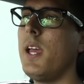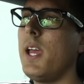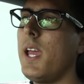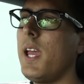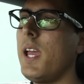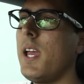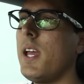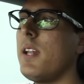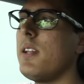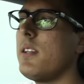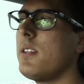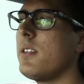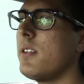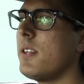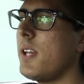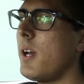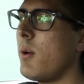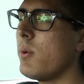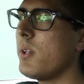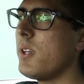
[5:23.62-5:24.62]
and
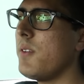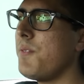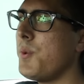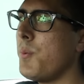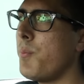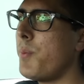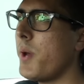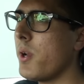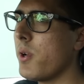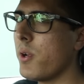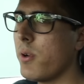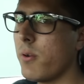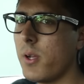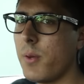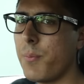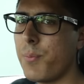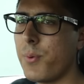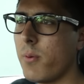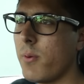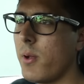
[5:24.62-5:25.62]
that will give you better
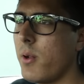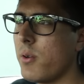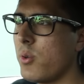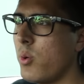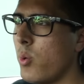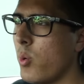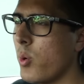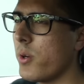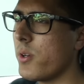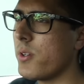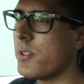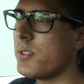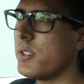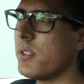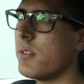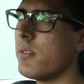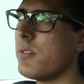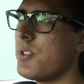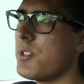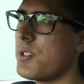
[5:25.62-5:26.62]
grip around corners
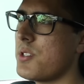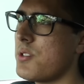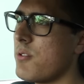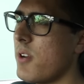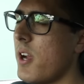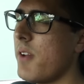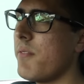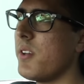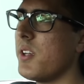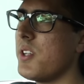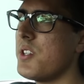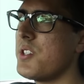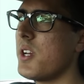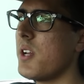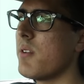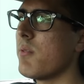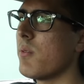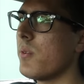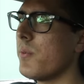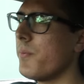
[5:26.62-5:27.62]
and just driving in
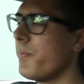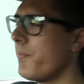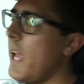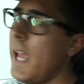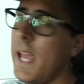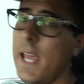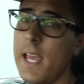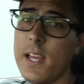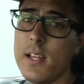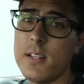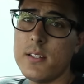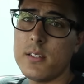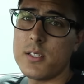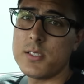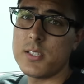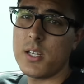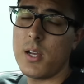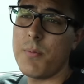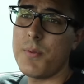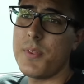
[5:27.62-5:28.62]
general. And on
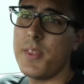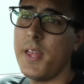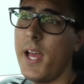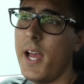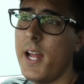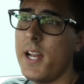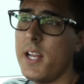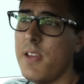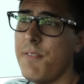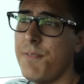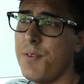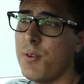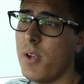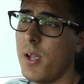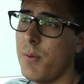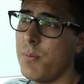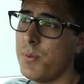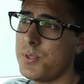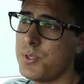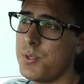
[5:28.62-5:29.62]
top of that, if you're
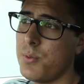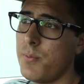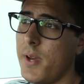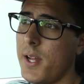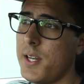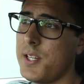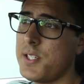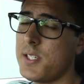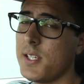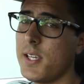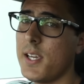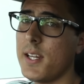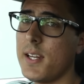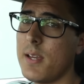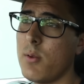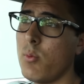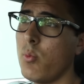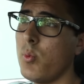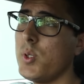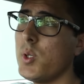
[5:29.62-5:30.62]
able to manage to get
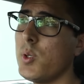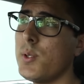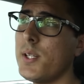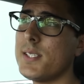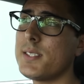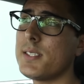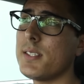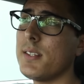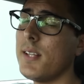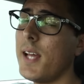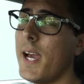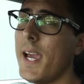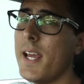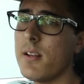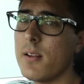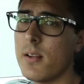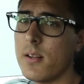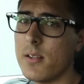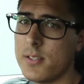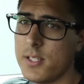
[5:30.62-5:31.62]
a wheel that's
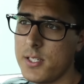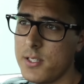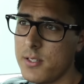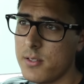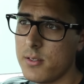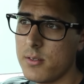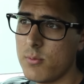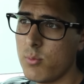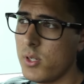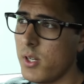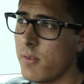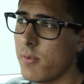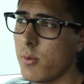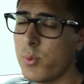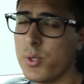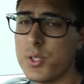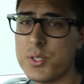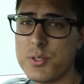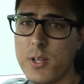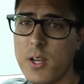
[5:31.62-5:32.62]
lighter than whatever
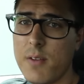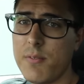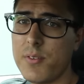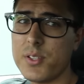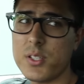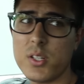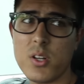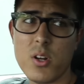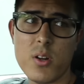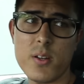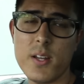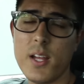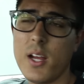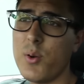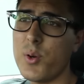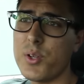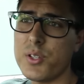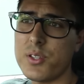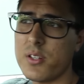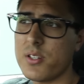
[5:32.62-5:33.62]
wheels you have on the car
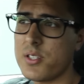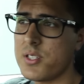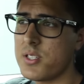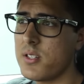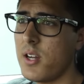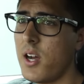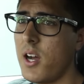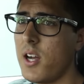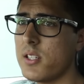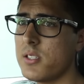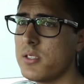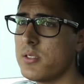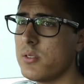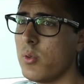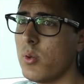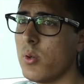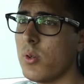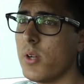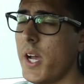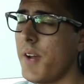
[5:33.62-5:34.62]
now, whether they're stocks
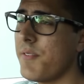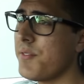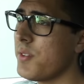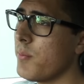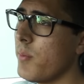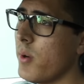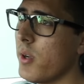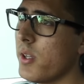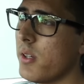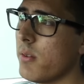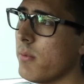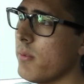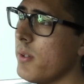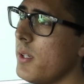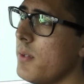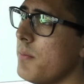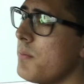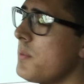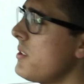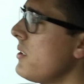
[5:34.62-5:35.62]
or aftermarket
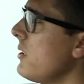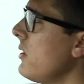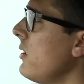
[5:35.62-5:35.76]
rims,